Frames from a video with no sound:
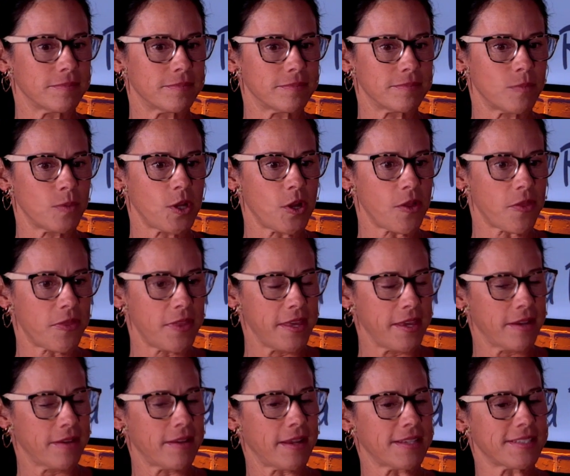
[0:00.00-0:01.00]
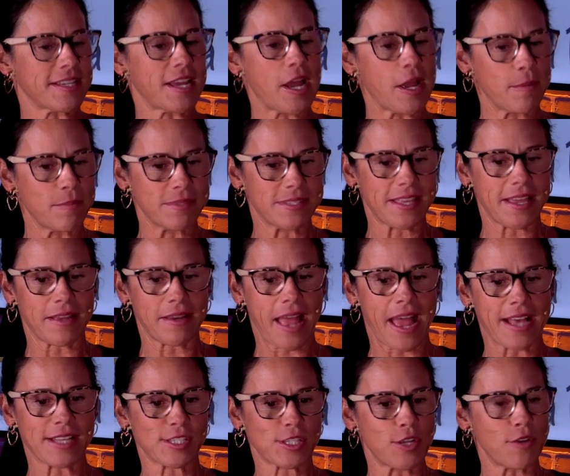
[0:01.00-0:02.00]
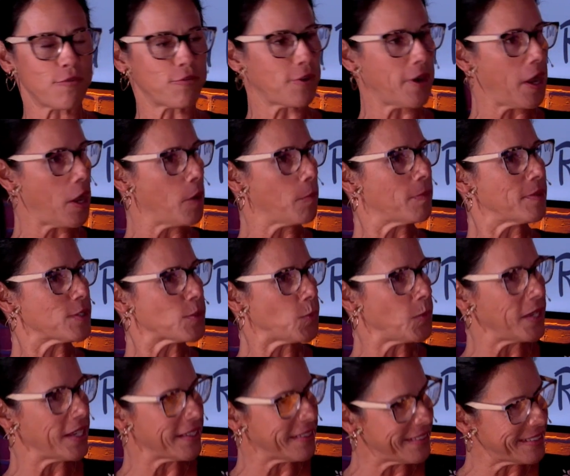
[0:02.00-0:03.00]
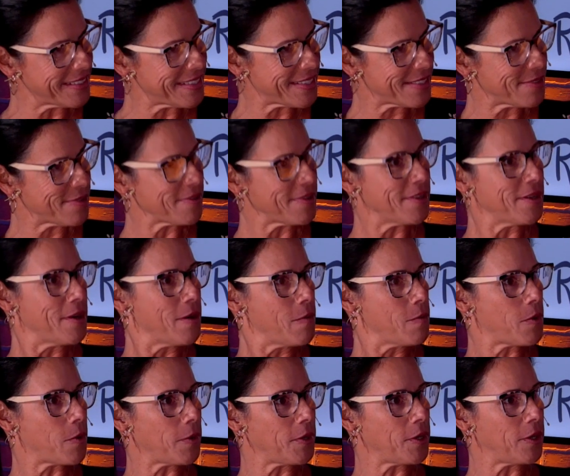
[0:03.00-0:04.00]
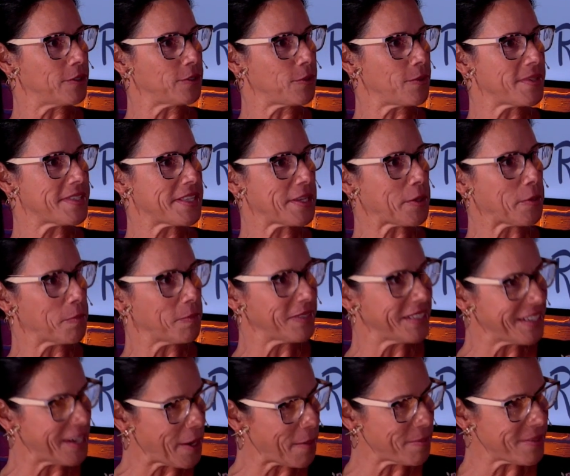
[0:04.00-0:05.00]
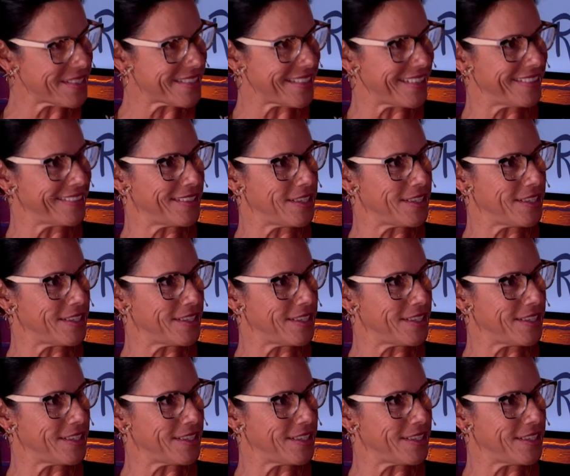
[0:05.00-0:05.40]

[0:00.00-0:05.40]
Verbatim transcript: we all think at times that asking for help is weakness, where we all know it's the complete opposite.